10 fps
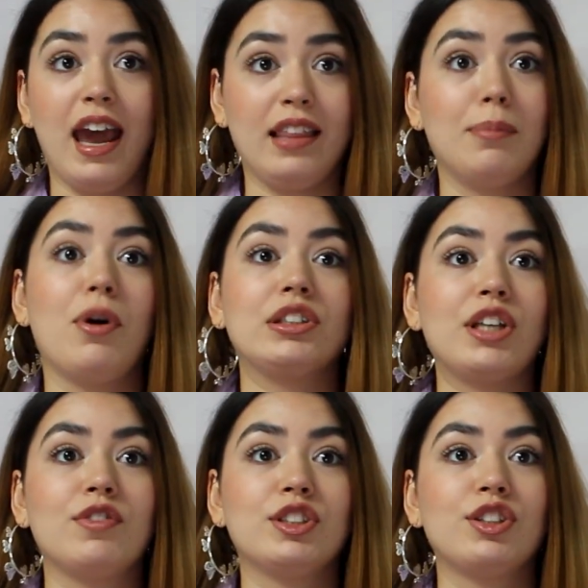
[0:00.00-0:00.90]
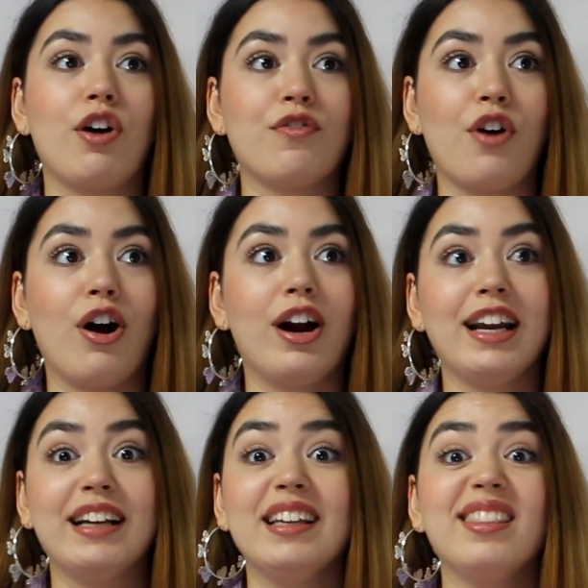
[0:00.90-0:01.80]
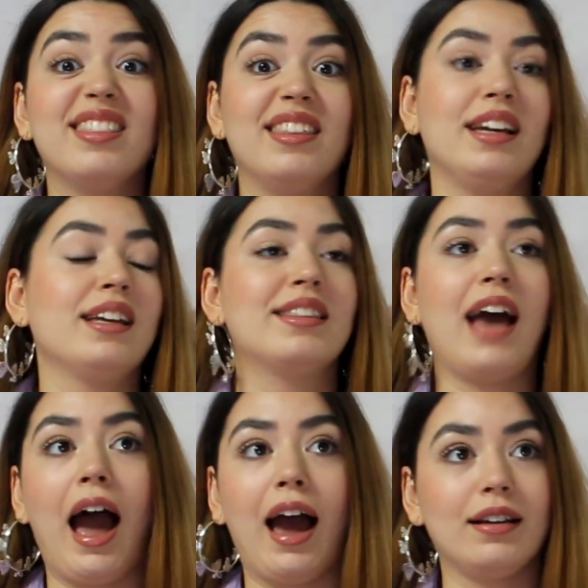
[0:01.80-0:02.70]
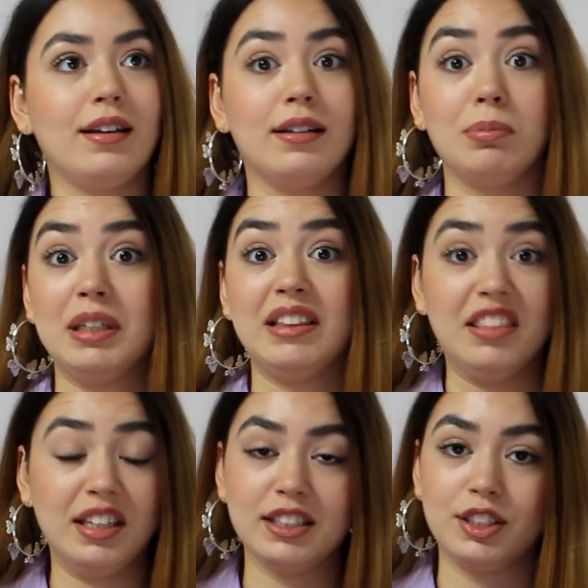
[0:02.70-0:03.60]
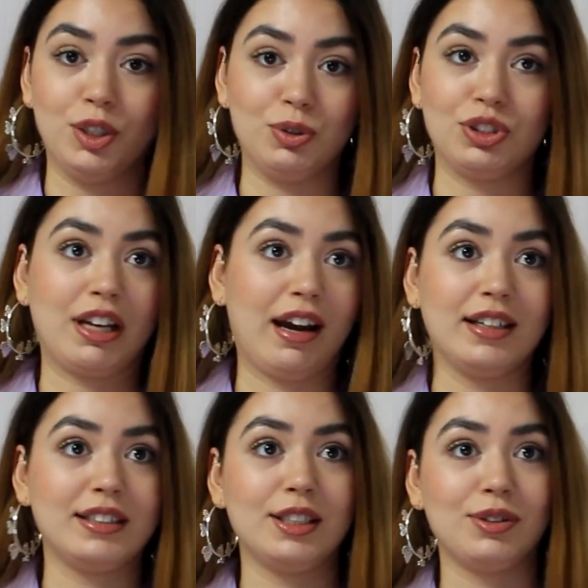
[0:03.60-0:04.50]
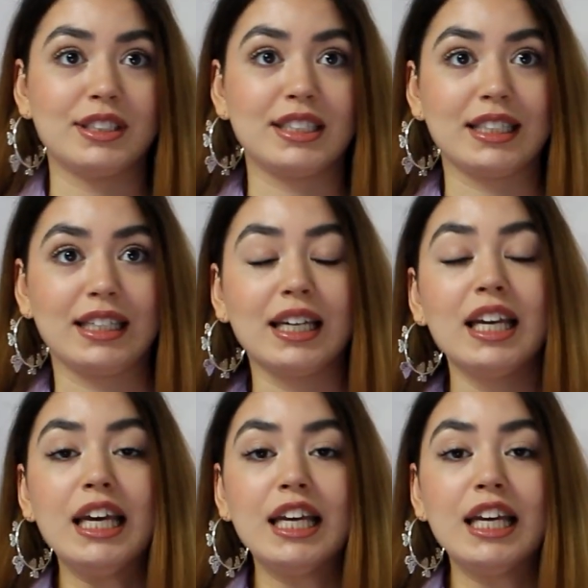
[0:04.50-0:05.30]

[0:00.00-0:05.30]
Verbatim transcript: at the box office so far and I didn't think that it'd be this huge guys, seriously.